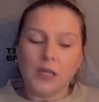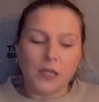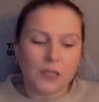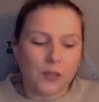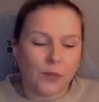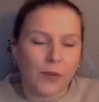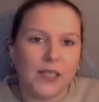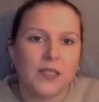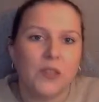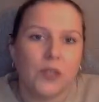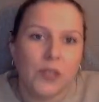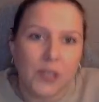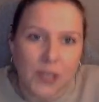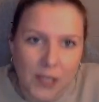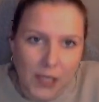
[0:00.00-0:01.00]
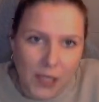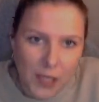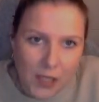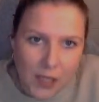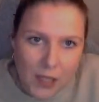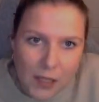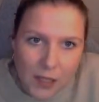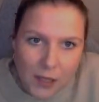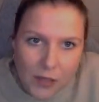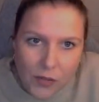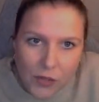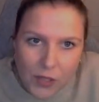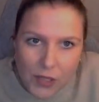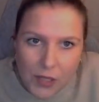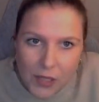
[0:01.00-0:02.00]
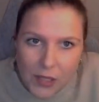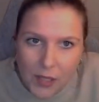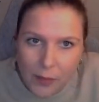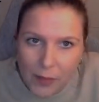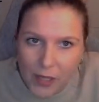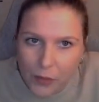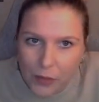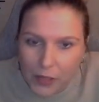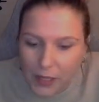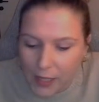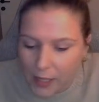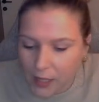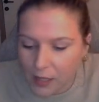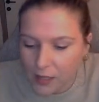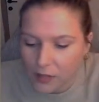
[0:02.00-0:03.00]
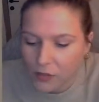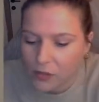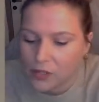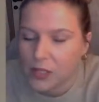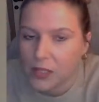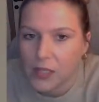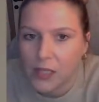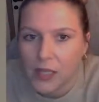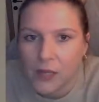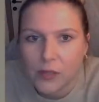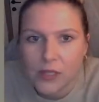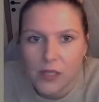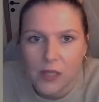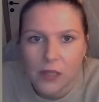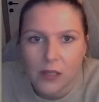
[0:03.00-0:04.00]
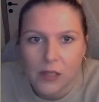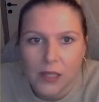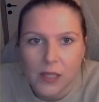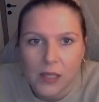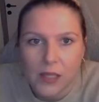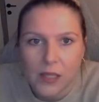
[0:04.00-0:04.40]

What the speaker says: Wait, tortellini. Tortellini. Let me Google that. Tortellini. How does it look like?